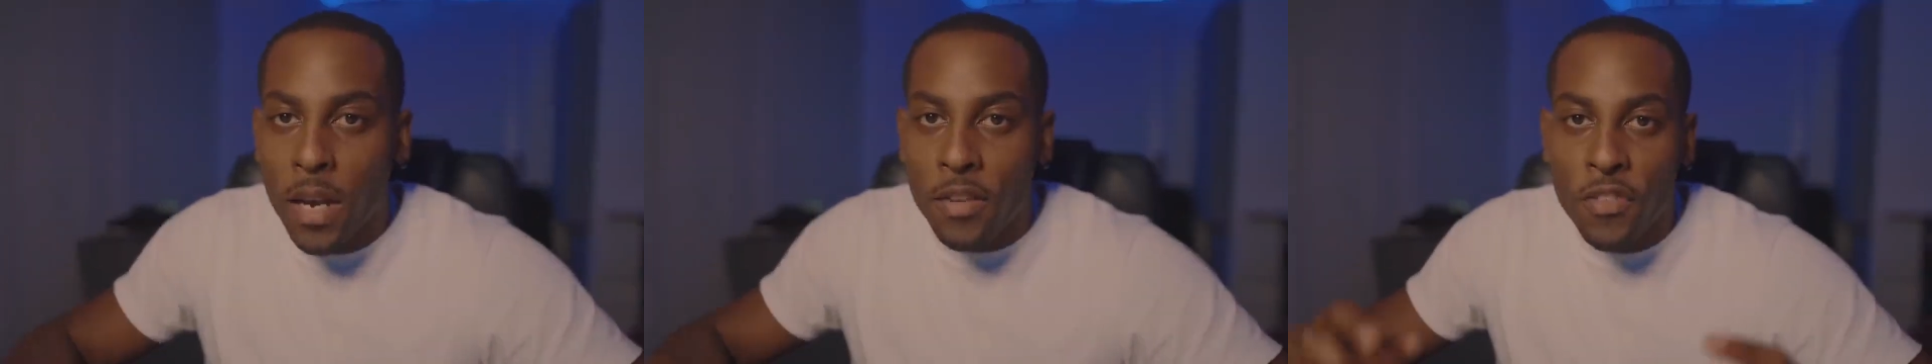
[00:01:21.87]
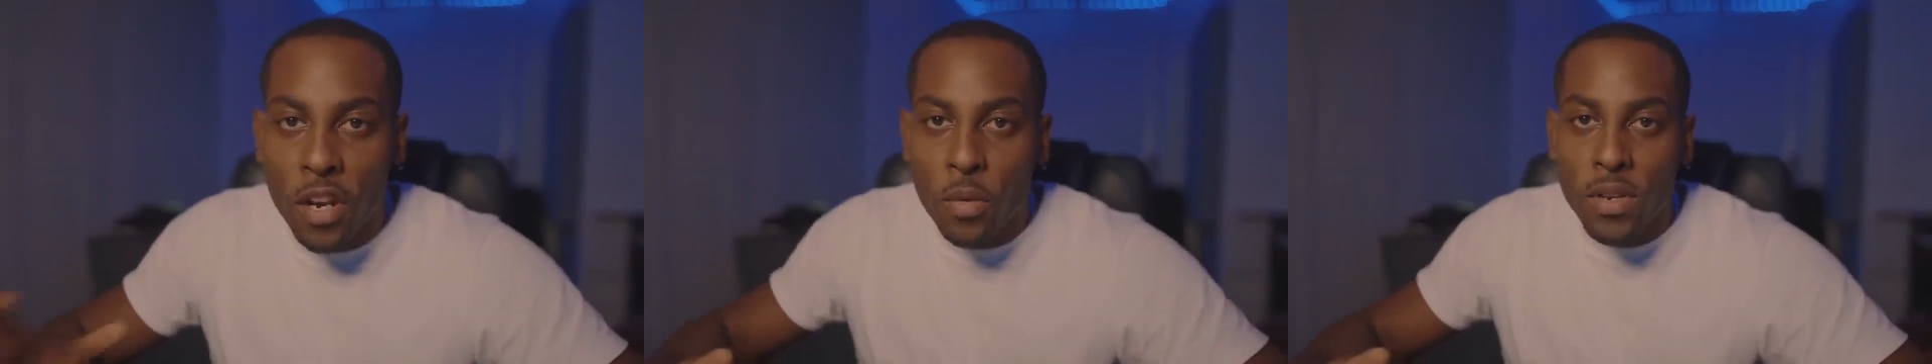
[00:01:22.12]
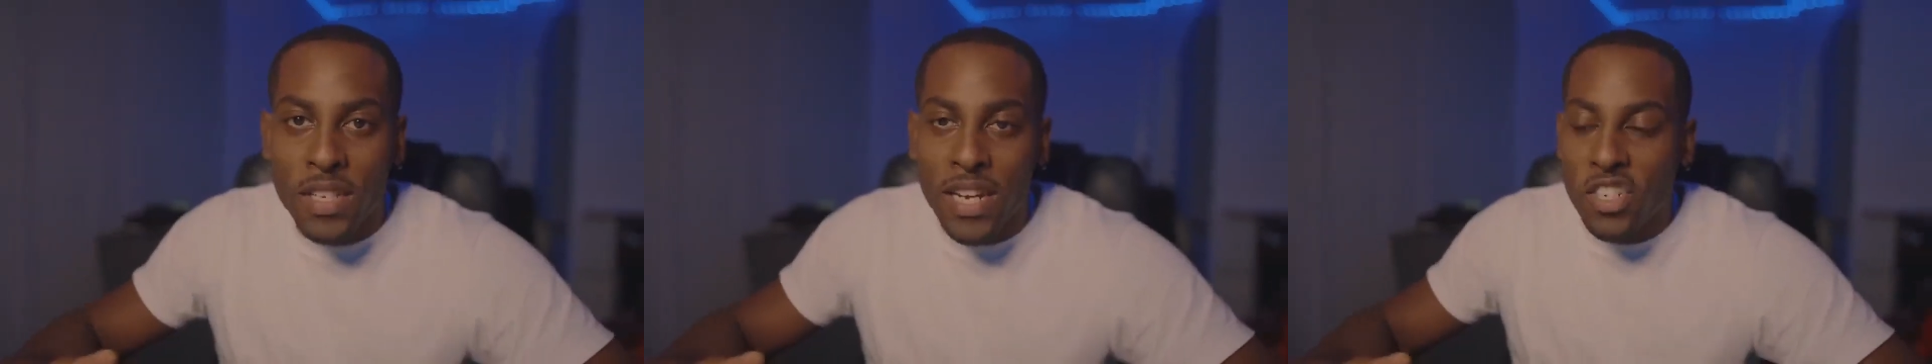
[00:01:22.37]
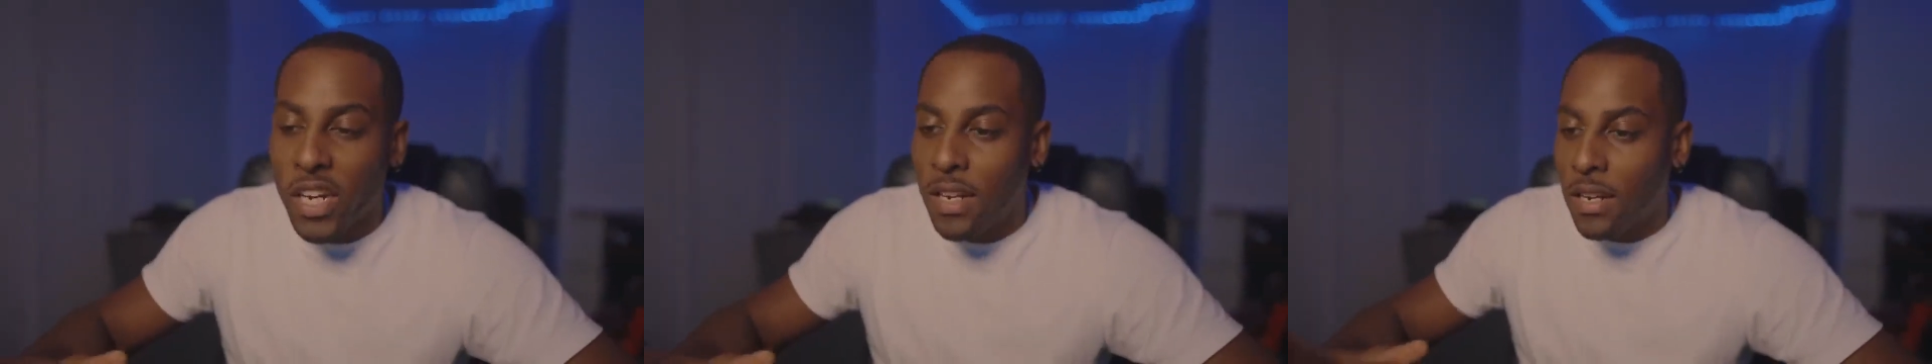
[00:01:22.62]
And if you don't know what
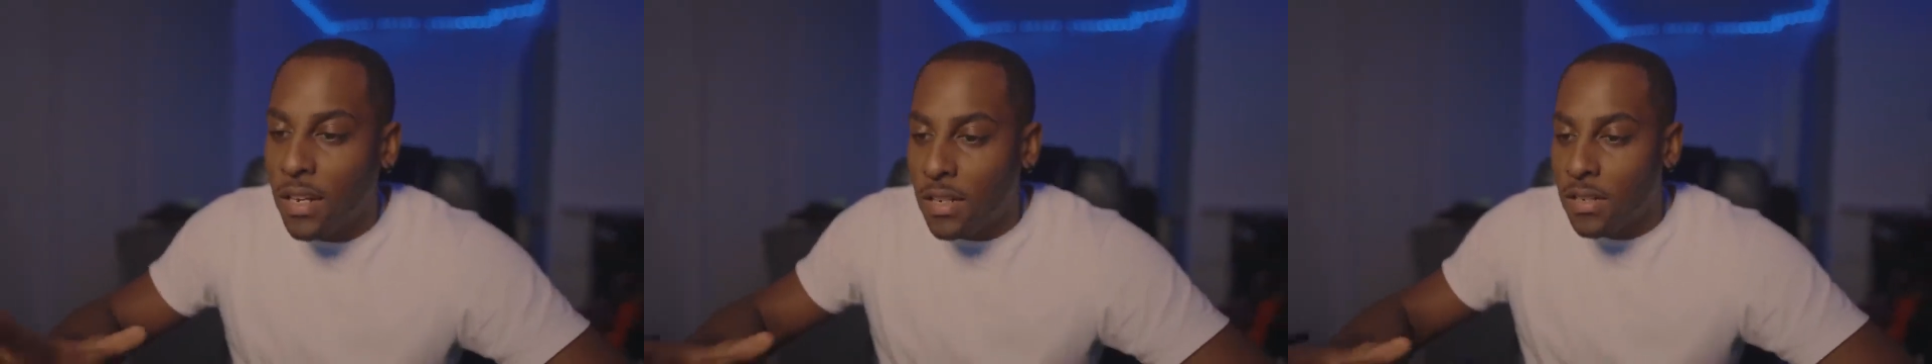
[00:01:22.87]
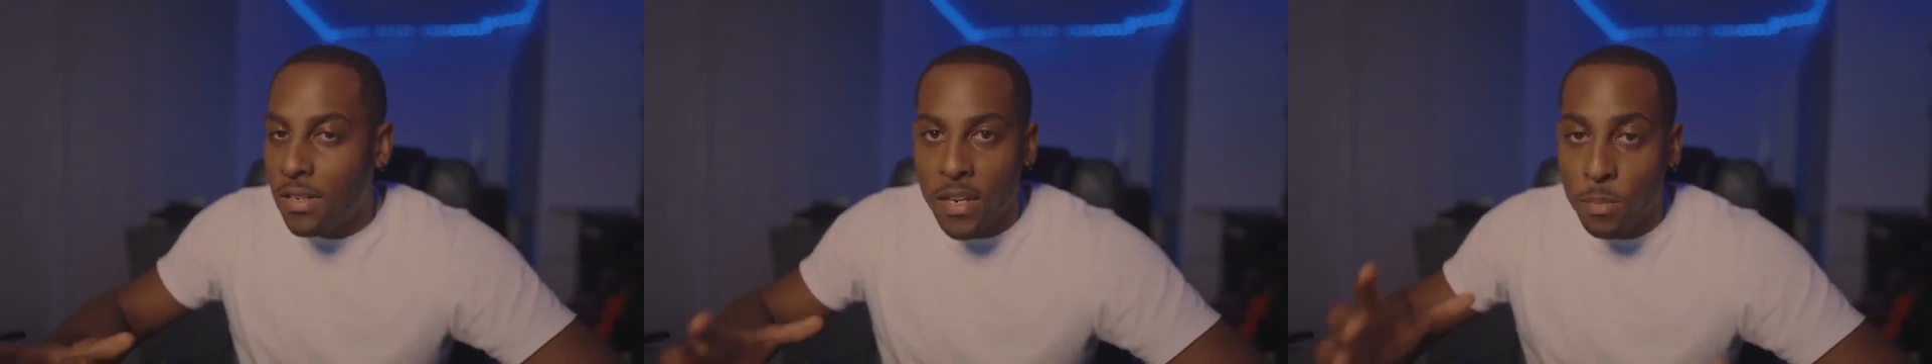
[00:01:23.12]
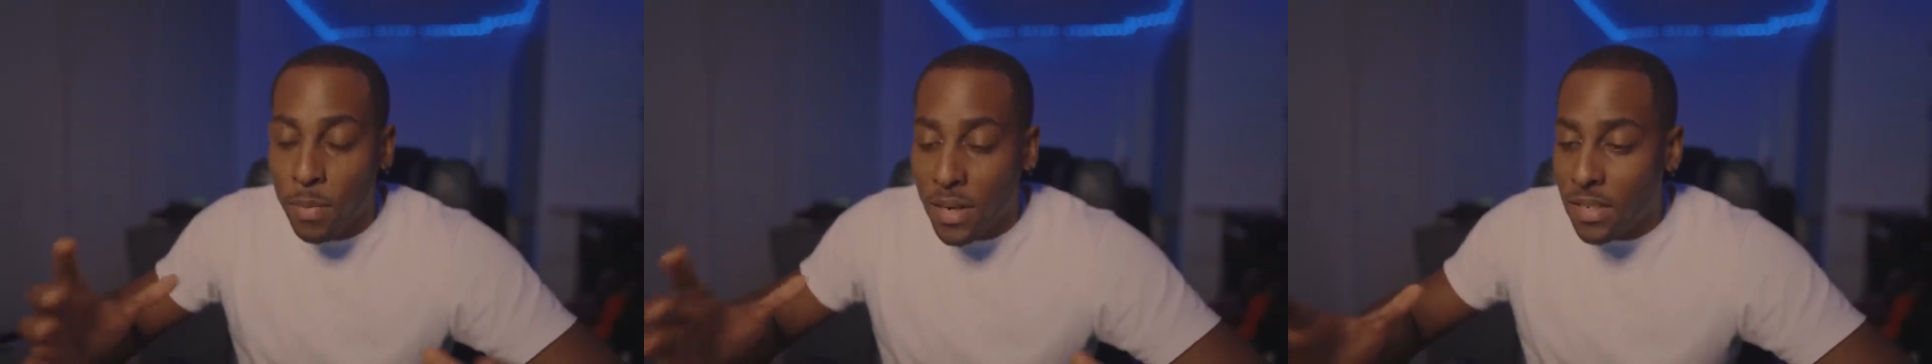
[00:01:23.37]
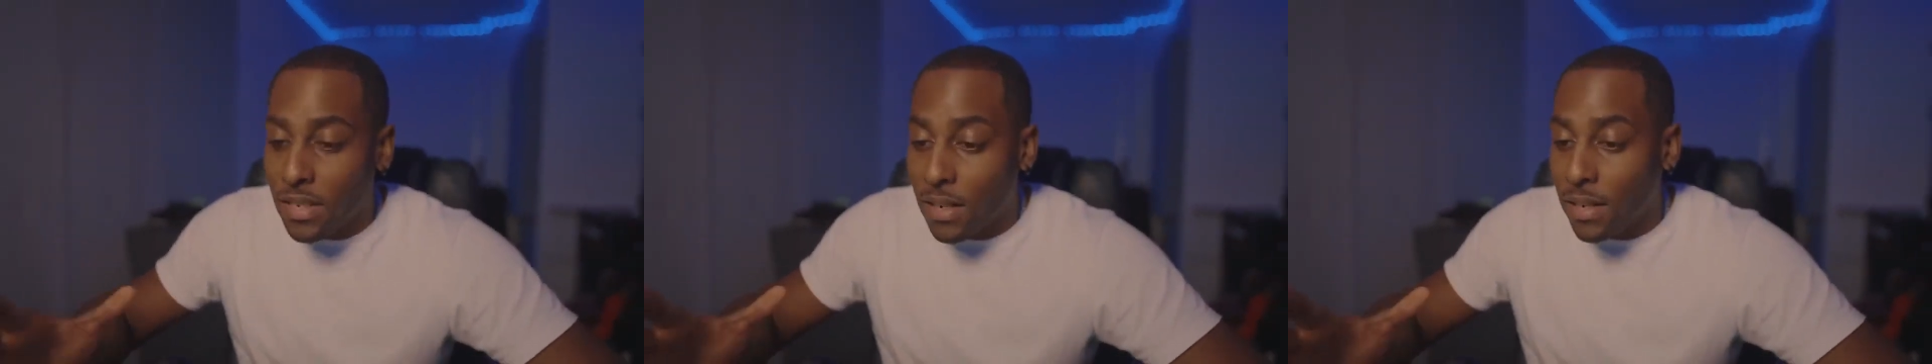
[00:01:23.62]
sidechaining is, it's
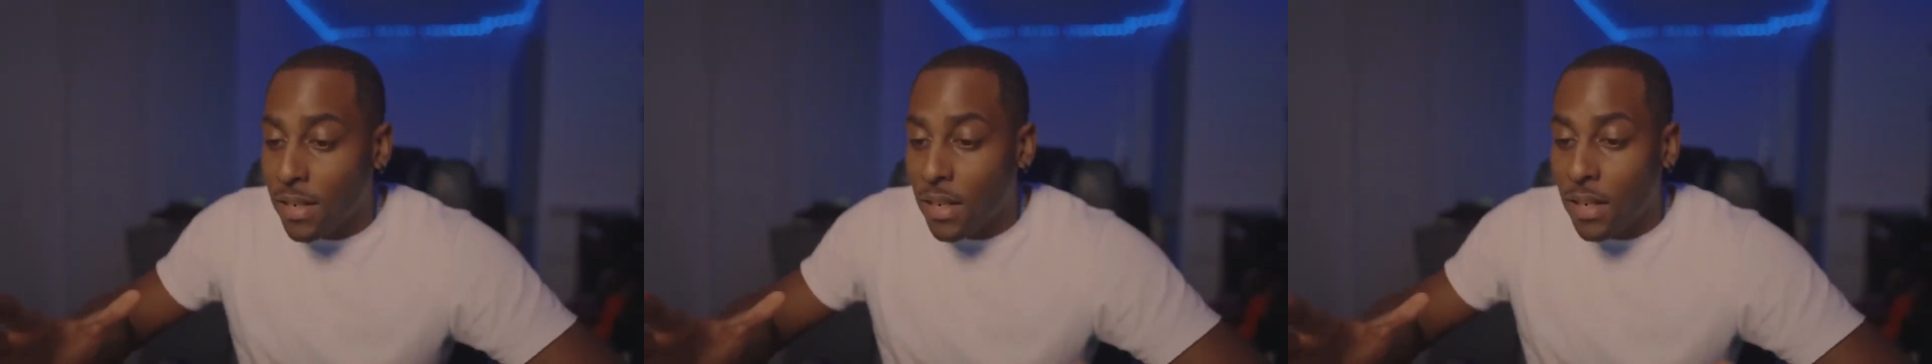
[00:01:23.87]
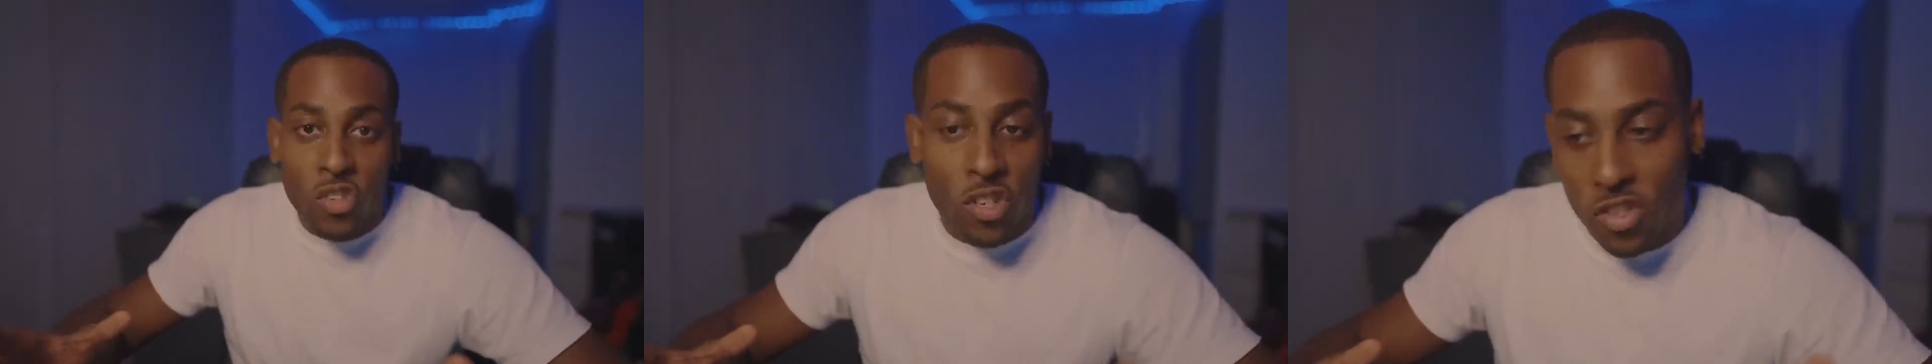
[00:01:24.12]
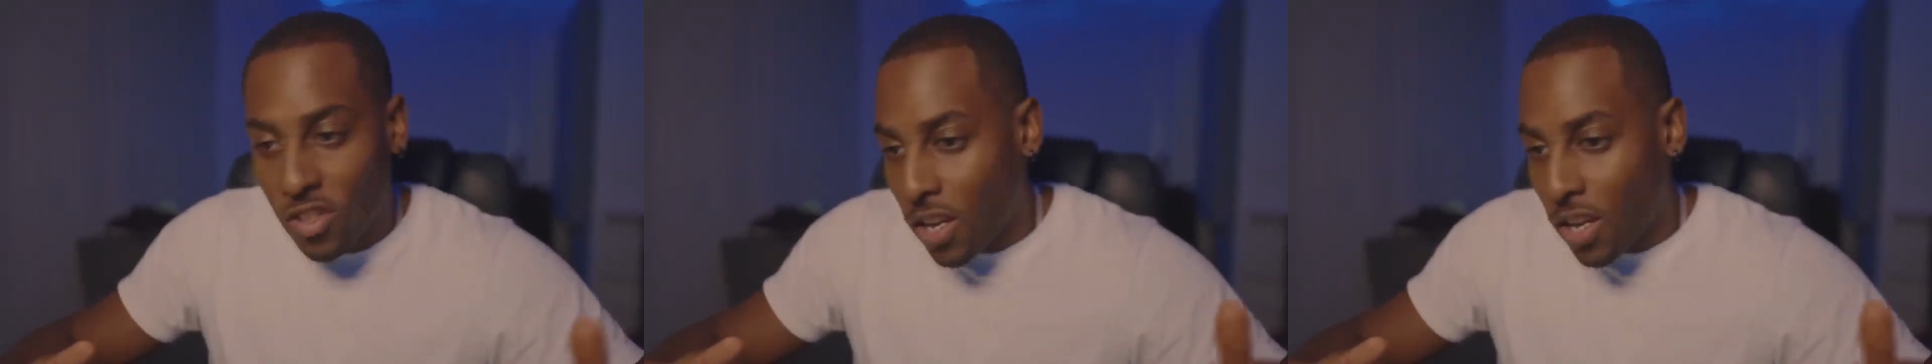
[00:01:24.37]
basically just